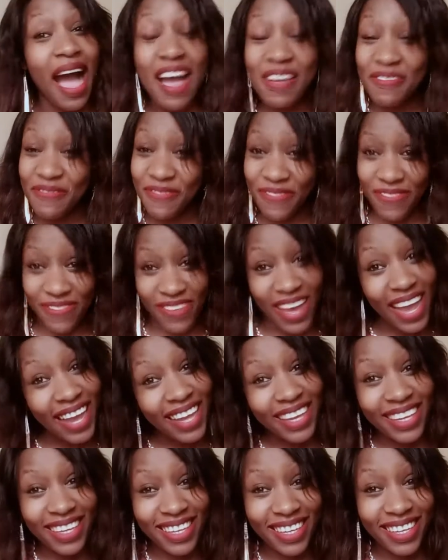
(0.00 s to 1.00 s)
I'm
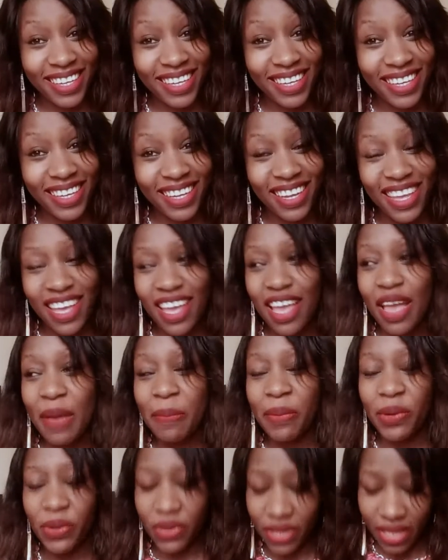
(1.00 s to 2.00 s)
fine.
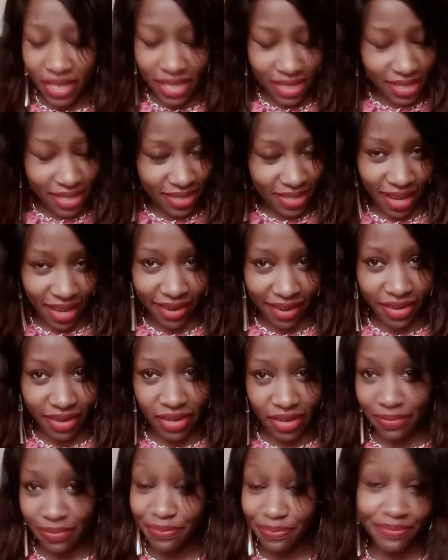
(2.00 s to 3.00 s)
But on the inside,
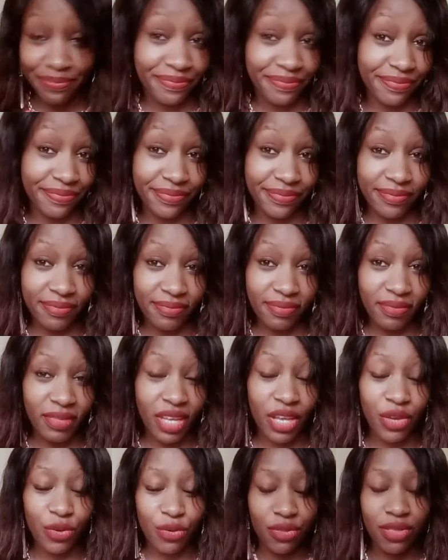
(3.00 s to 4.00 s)

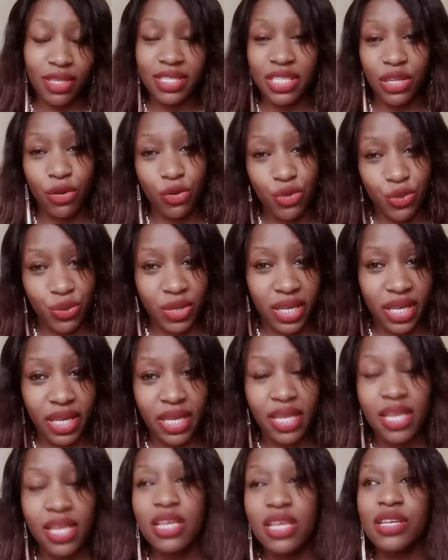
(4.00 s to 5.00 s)
things are not
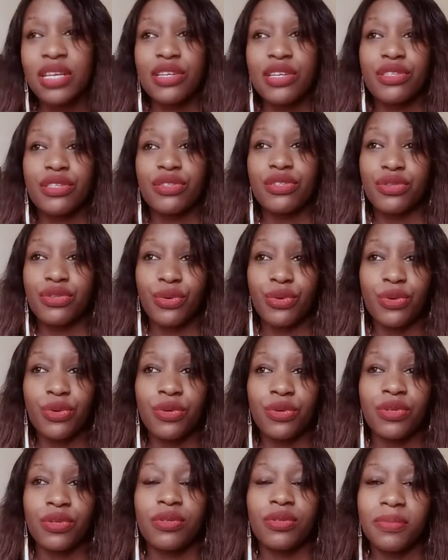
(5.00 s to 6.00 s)
okay.
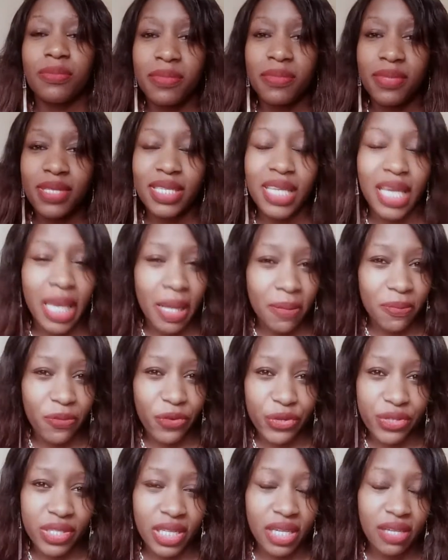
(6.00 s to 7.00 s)
So seek help
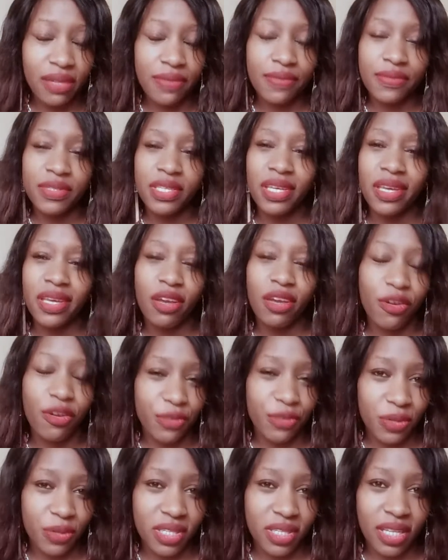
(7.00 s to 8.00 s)
for yourself, take care
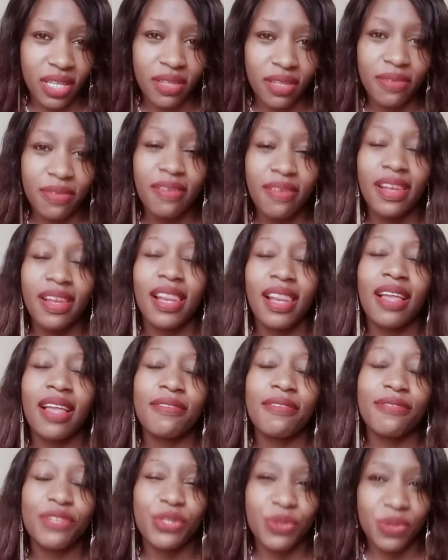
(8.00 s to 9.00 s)
of yourself,
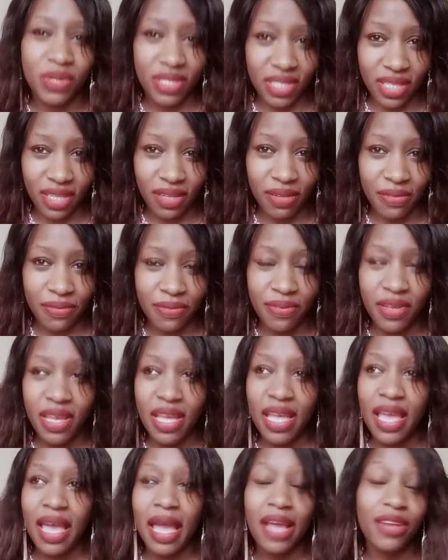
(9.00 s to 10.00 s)
love yourself,
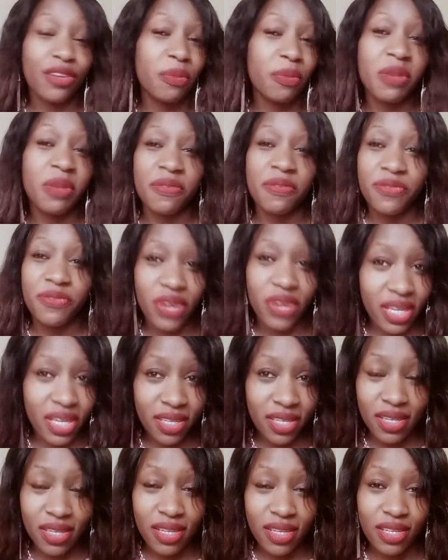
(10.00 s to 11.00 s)
and don't be
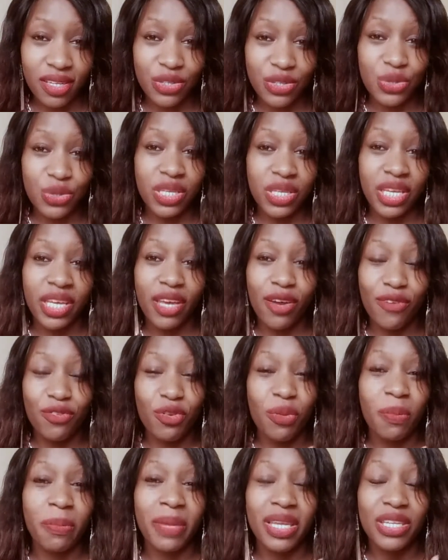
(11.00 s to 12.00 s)
afraid to take care of
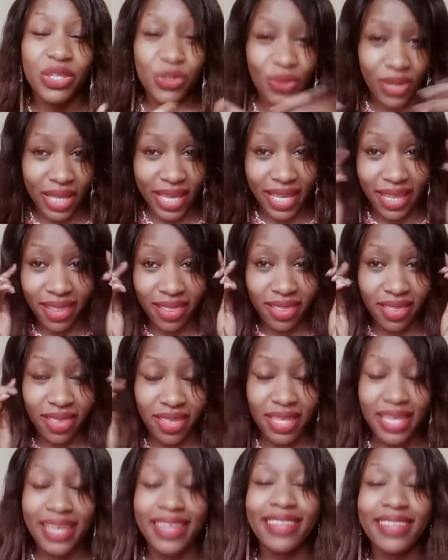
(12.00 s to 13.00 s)
your mental health.